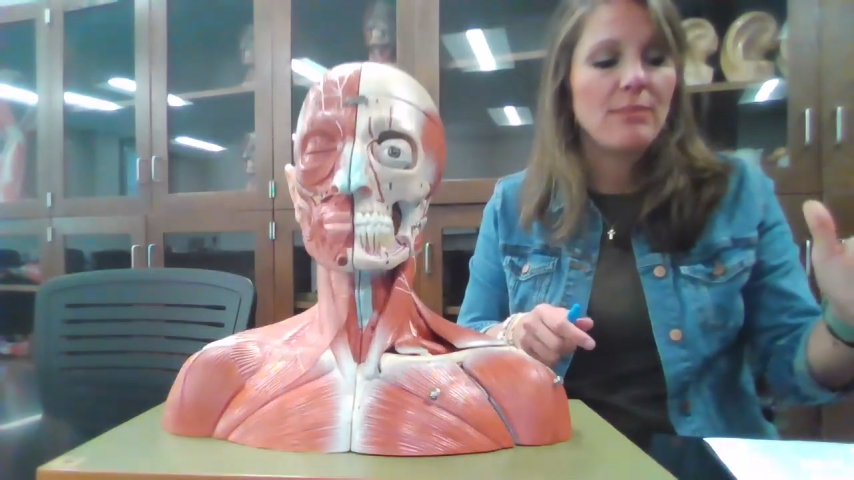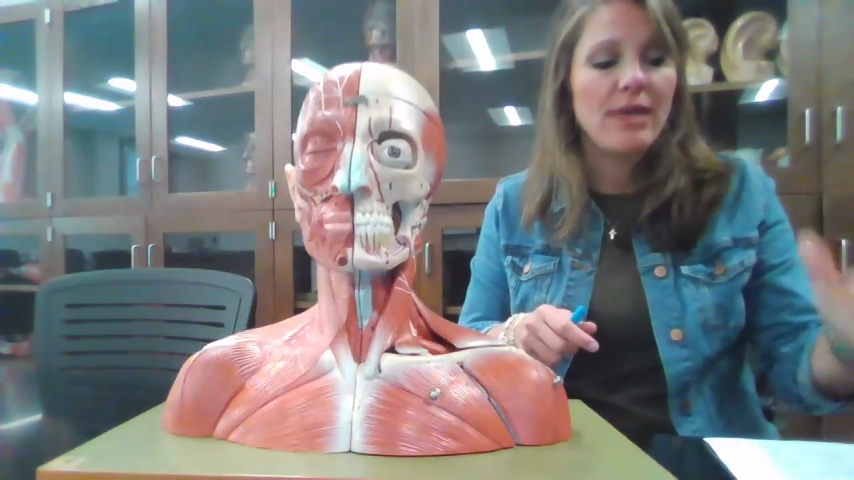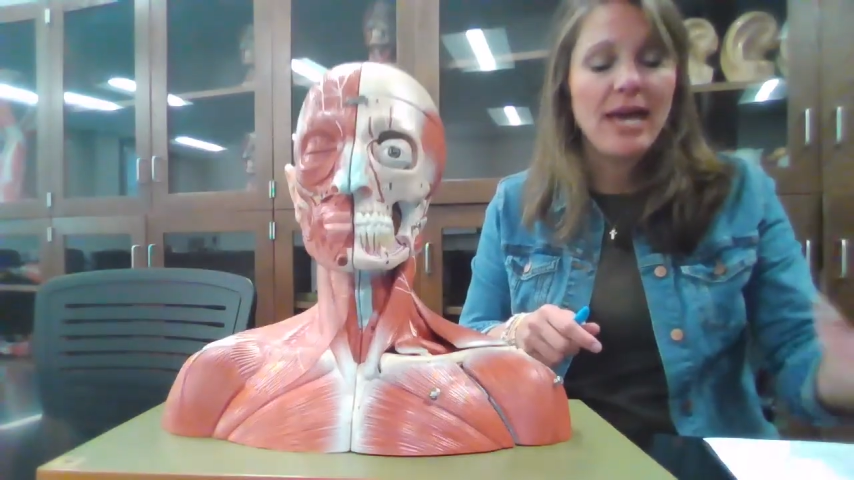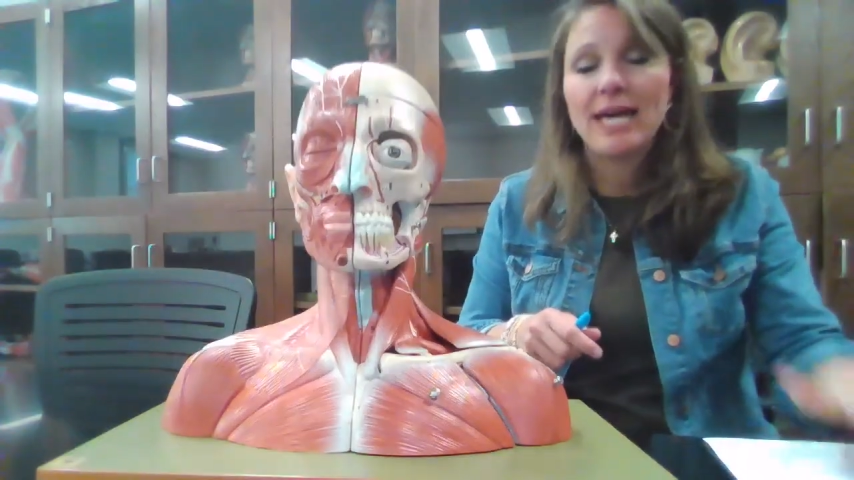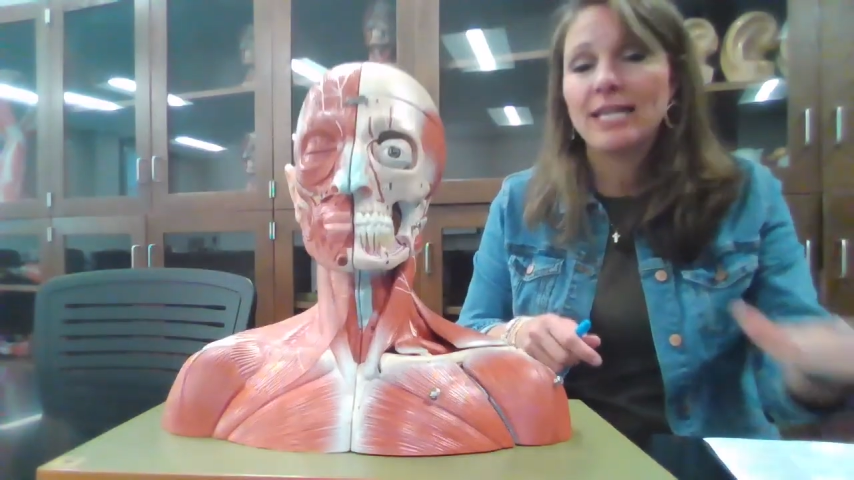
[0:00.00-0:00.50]
the
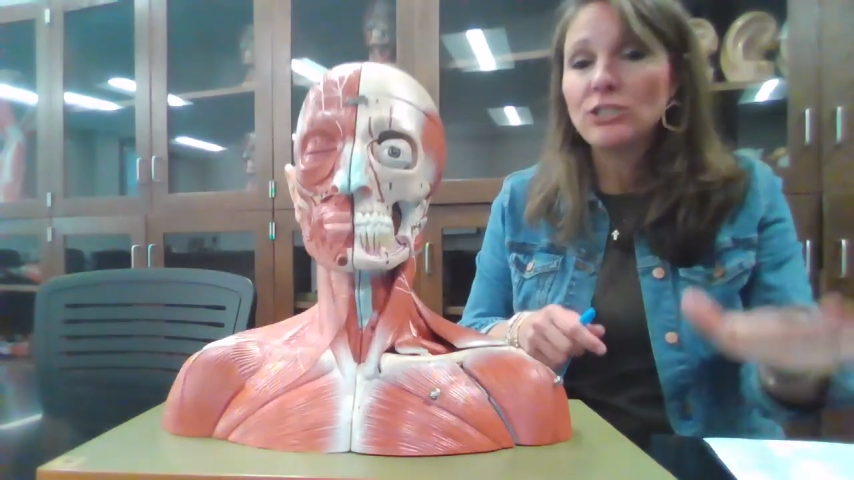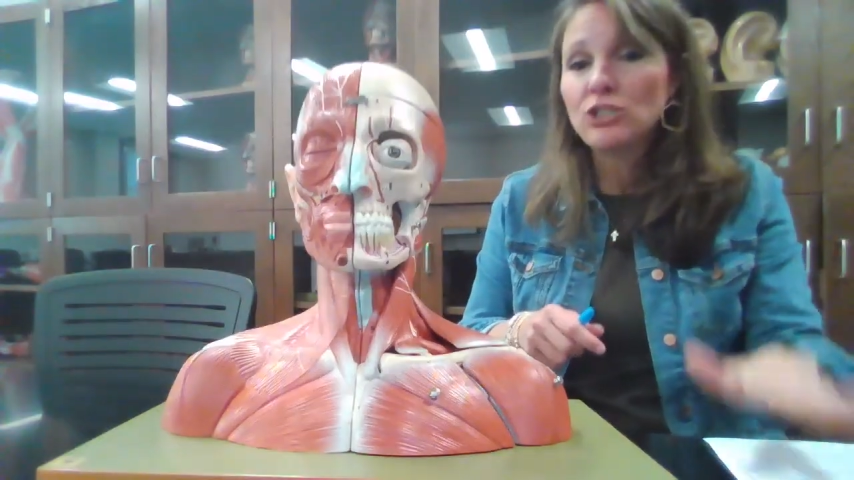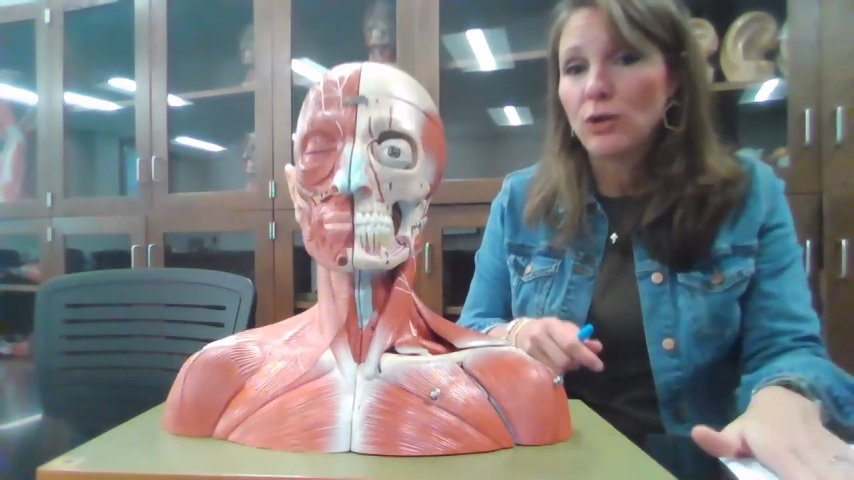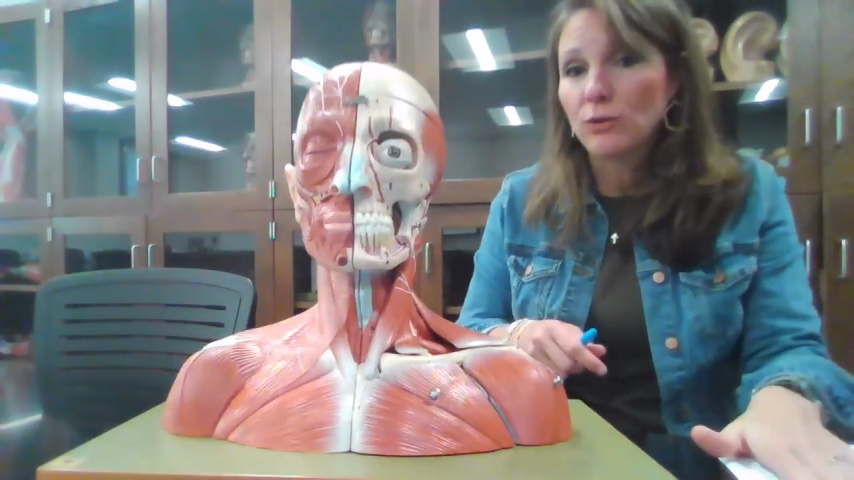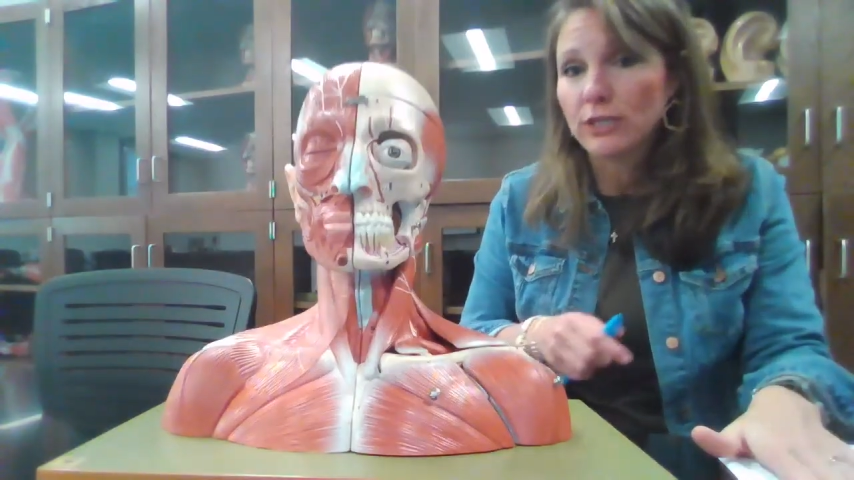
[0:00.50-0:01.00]
head and
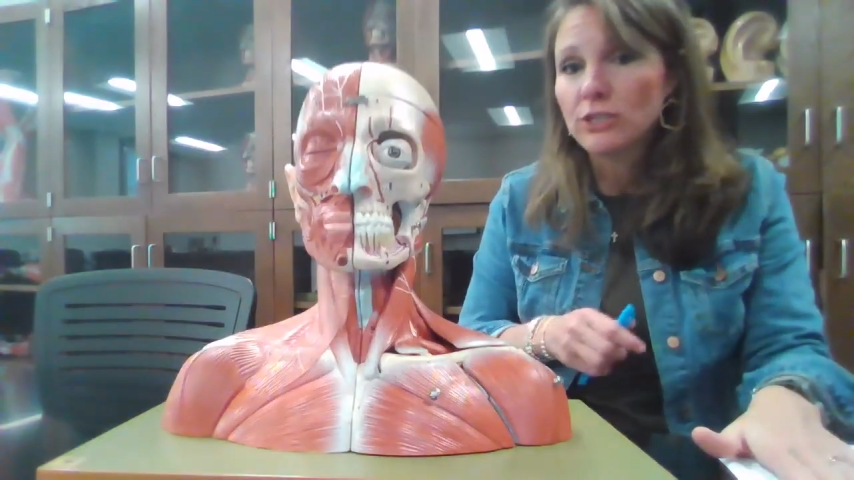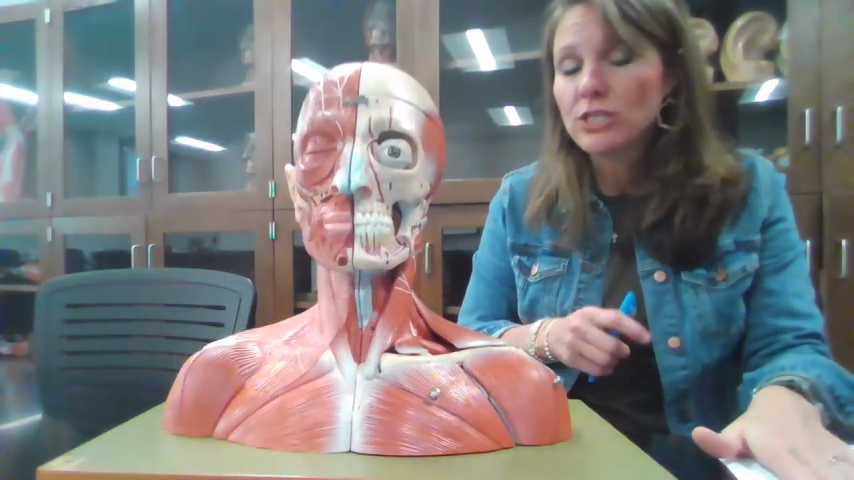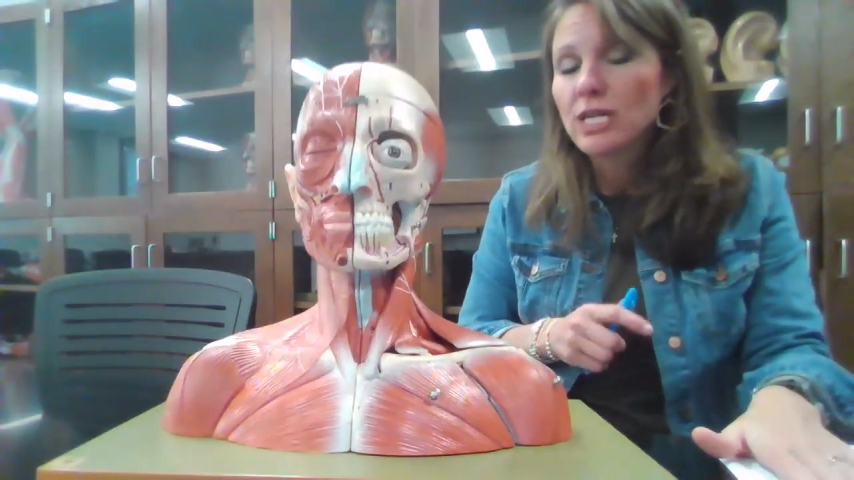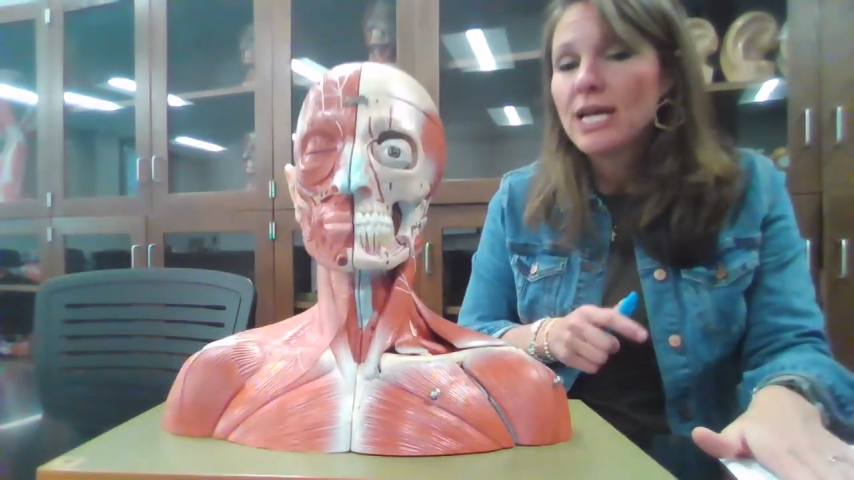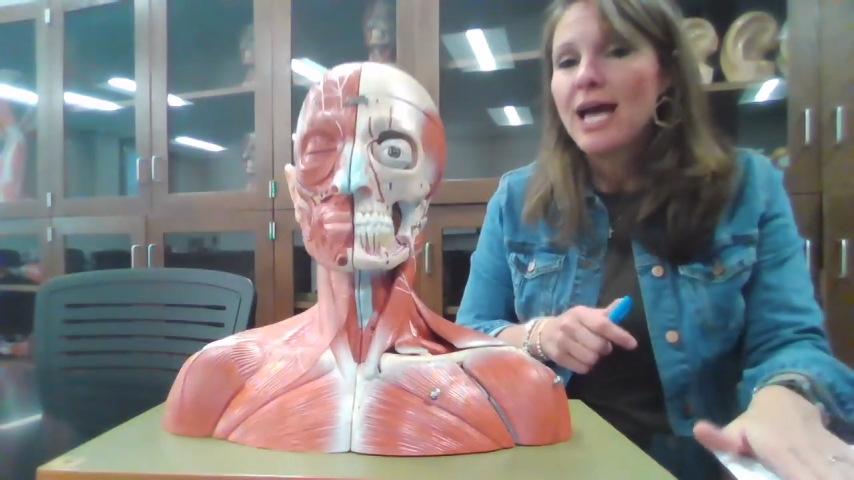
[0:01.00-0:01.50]
shoulders,